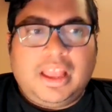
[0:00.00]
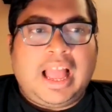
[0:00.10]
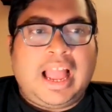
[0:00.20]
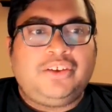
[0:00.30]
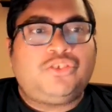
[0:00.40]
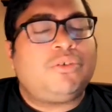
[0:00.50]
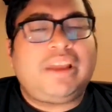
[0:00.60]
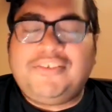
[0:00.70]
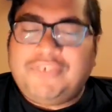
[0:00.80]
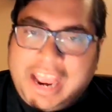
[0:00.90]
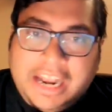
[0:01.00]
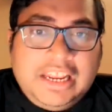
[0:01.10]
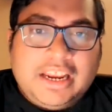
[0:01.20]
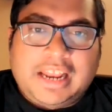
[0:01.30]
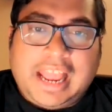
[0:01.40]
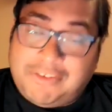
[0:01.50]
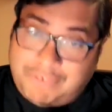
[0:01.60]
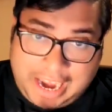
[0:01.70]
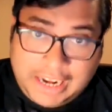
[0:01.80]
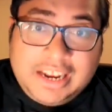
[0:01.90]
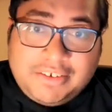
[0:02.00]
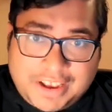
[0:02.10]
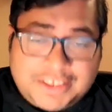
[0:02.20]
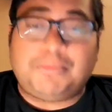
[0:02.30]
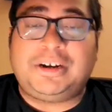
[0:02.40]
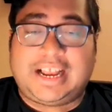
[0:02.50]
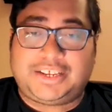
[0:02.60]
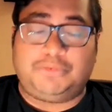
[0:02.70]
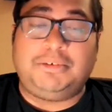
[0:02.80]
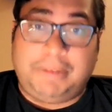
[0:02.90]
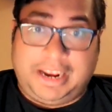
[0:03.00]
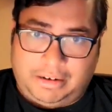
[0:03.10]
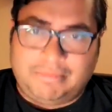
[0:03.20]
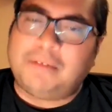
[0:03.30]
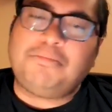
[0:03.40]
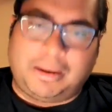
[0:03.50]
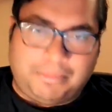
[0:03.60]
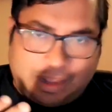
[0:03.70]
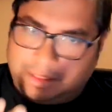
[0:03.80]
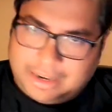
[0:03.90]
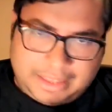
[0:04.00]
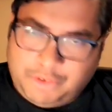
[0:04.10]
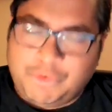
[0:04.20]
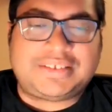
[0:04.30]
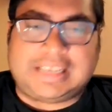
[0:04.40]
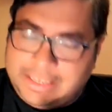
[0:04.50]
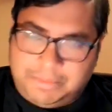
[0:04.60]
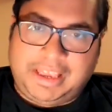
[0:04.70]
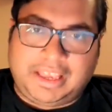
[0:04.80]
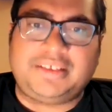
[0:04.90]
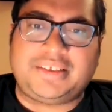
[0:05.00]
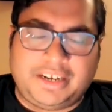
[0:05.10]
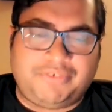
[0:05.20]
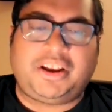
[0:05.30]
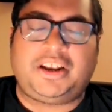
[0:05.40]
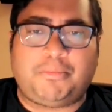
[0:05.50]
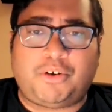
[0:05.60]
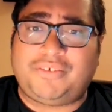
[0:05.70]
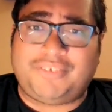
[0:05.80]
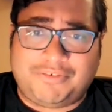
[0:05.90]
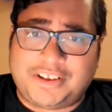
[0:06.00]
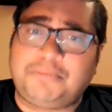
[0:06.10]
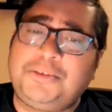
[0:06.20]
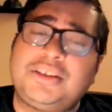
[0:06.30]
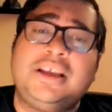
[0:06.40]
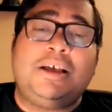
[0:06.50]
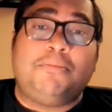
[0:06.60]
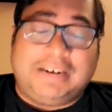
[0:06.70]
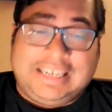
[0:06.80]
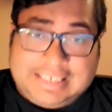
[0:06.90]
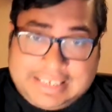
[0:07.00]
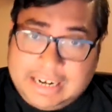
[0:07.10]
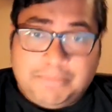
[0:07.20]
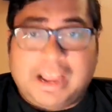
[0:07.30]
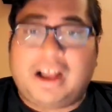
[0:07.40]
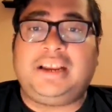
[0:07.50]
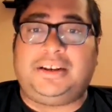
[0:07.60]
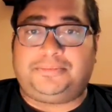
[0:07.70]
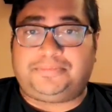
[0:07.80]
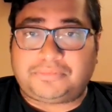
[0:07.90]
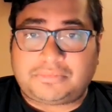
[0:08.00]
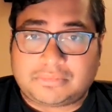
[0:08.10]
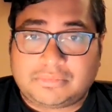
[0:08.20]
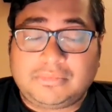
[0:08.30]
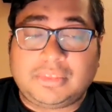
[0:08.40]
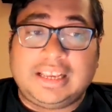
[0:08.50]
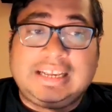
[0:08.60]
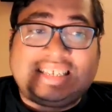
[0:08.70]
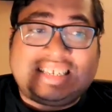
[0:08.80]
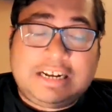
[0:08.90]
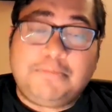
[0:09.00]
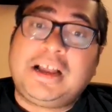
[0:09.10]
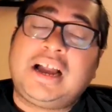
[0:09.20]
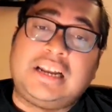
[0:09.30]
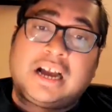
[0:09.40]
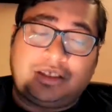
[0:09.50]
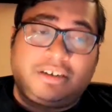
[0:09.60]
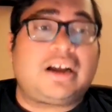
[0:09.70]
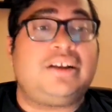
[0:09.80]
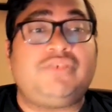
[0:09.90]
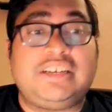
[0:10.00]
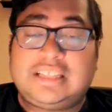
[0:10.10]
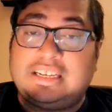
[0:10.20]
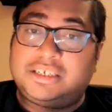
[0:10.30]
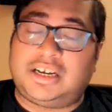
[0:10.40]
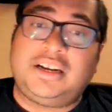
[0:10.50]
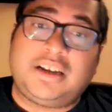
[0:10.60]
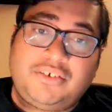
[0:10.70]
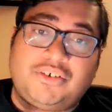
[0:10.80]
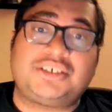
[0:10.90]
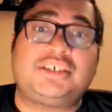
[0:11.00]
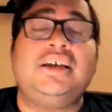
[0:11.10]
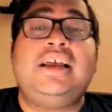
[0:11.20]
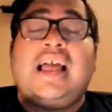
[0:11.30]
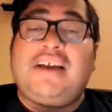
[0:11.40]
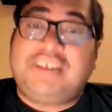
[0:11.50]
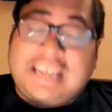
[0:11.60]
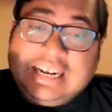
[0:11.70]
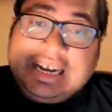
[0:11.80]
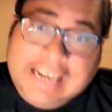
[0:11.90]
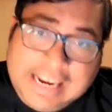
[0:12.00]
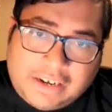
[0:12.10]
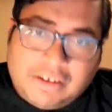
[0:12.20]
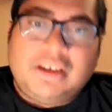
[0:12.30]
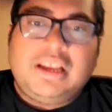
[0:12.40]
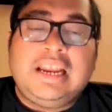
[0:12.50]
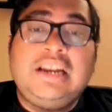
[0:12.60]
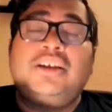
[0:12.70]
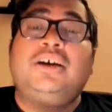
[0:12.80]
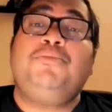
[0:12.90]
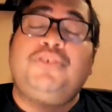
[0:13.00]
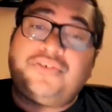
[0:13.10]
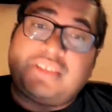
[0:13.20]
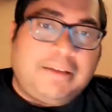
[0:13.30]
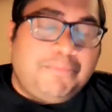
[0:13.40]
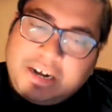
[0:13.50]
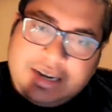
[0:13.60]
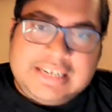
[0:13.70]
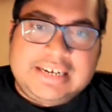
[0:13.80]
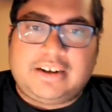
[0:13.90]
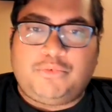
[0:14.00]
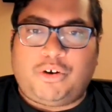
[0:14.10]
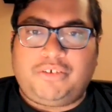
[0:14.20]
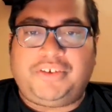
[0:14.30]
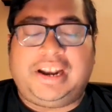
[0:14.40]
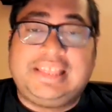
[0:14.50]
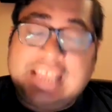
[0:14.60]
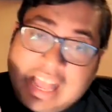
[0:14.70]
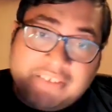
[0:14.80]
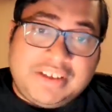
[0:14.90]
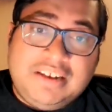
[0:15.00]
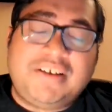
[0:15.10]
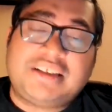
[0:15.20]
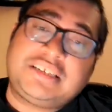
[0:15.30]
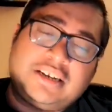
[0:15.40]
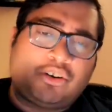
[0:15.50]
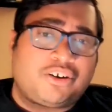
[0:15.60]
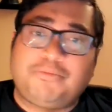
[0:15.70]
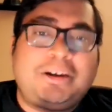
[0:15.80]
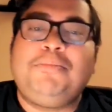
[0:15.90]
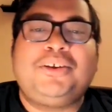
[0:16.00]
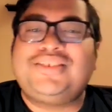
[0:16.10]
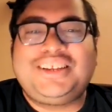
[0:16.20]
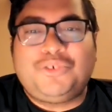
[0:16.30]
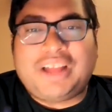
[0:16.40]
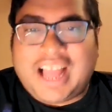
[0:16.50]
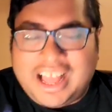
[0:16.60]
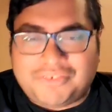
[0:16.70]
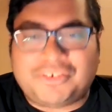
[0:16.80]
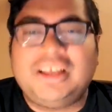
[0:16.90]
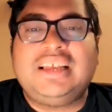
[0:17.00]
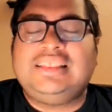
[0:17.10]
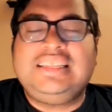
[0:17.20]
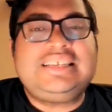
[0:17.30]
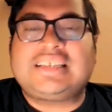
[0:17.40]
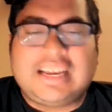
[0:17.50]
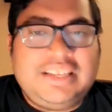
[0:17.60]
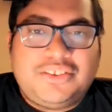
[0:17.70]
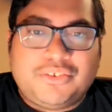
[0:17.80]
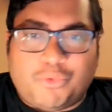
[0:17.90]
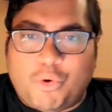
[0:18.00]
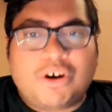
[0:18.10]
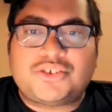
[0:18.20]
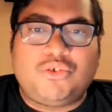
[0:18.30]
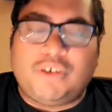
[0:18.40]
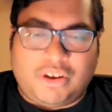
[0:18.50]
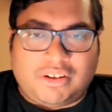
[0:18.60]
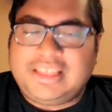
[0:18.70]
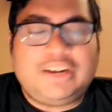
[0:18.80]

And so if any investment has to be made, and the US is making significant amount of investments, but it's still behind. It's still behind. Other countries like China and Russia have taken a lead in terms of cyber and digital warfare. They have invested a lot of money because they don't have these kinds of wars going on.